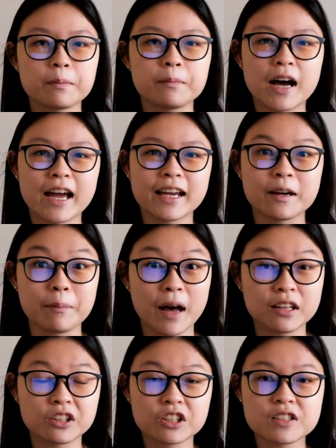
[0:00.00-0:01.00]
buying
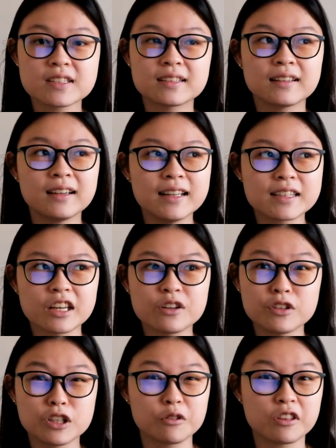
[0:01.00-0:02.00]
patterns. It's kind of
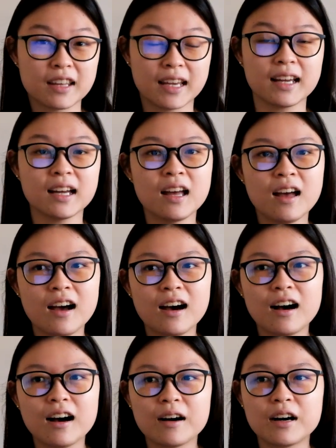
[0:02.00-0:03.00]
a new thing.
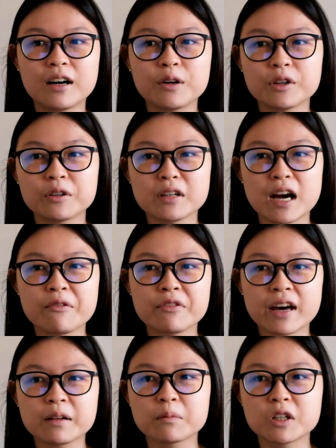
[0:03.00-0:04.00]
We don't have
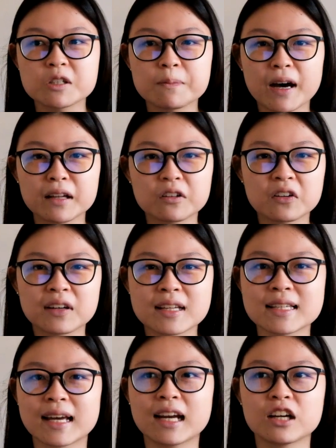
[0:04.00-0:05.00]
that much pattern
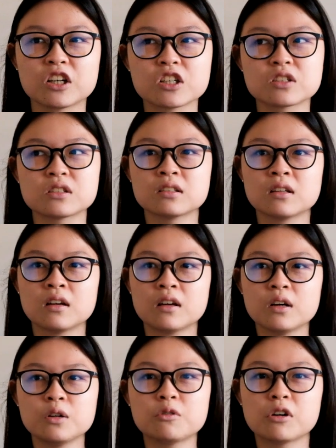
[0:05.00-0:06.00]
designers
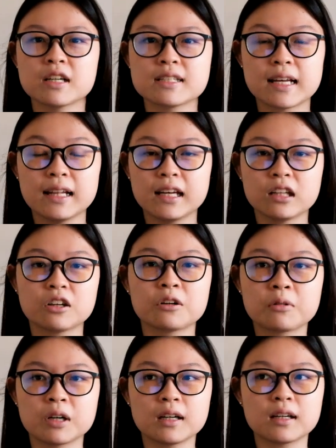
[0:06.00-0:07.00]
who are selling their
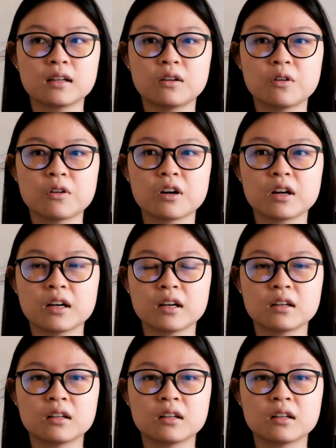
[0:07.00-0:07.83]
work, or